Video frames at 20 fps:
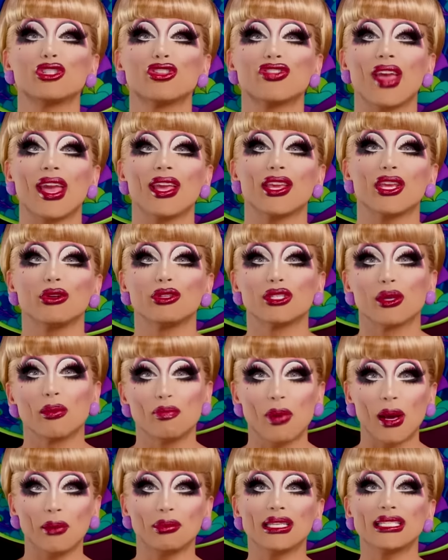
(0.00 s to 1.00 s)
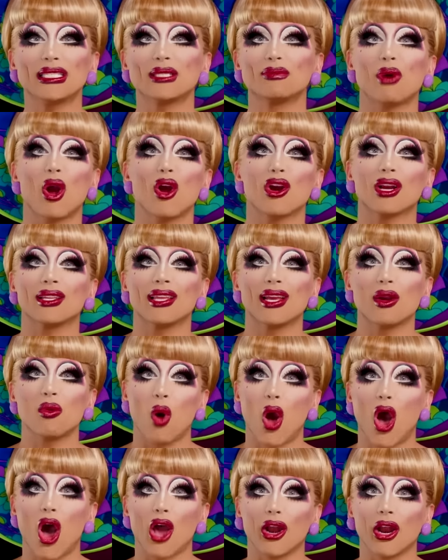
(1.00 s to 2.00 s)
thank you to Bubly Sparkling
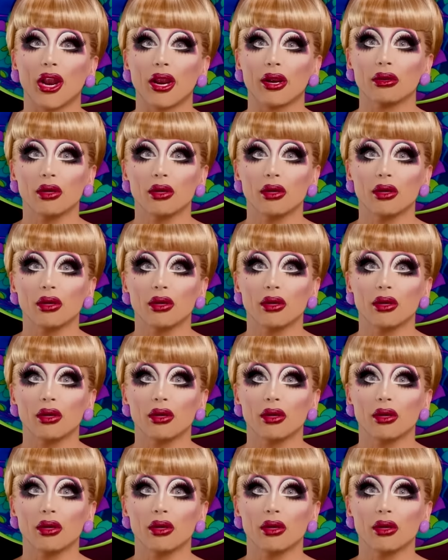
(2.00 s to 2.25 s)
Water.